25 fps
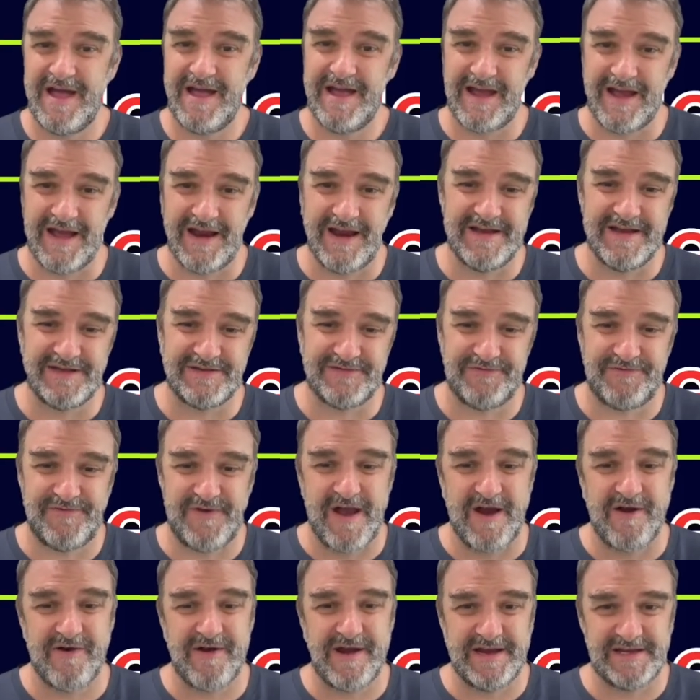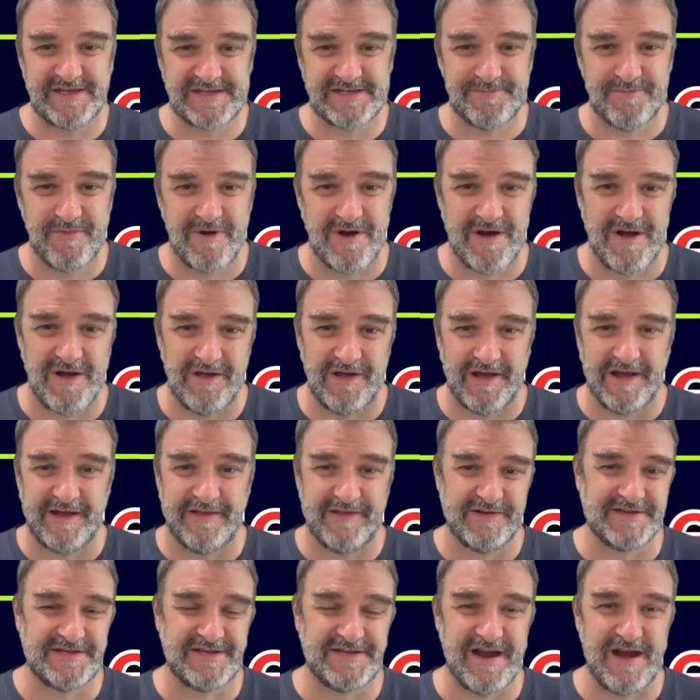It is very small, and
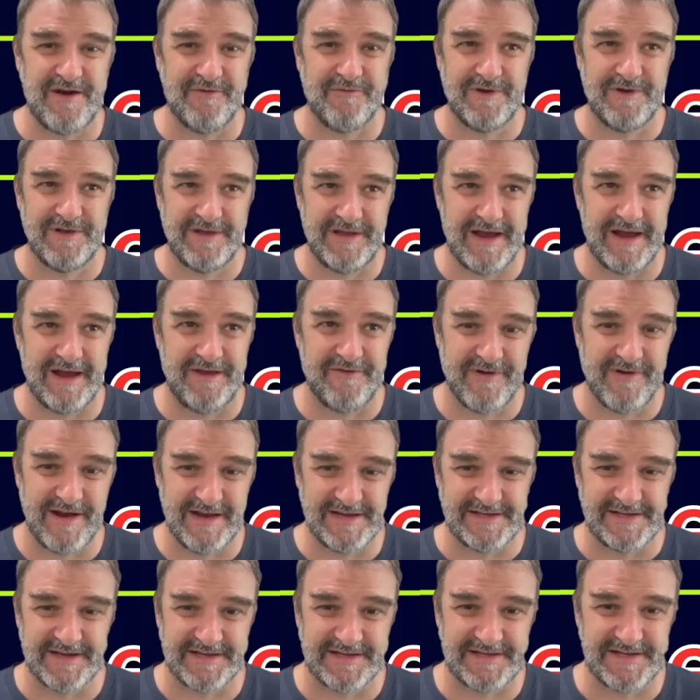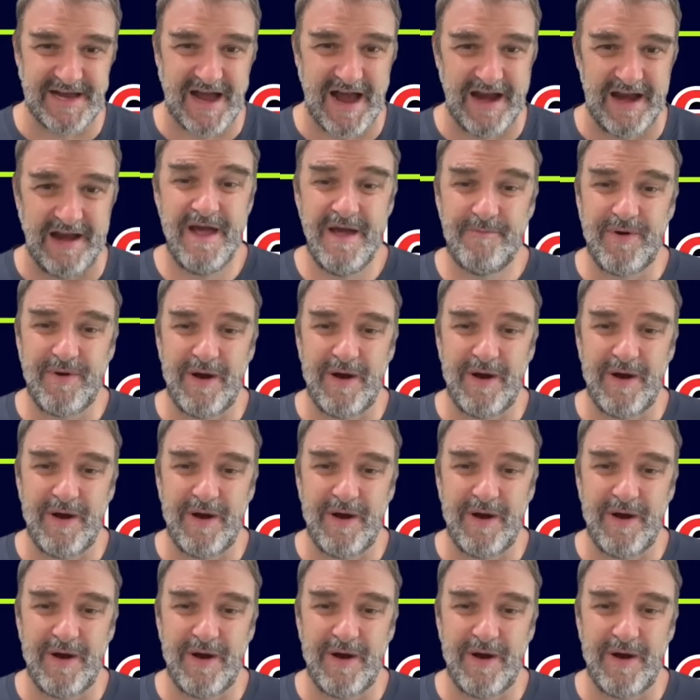there's not really any reason to sign it.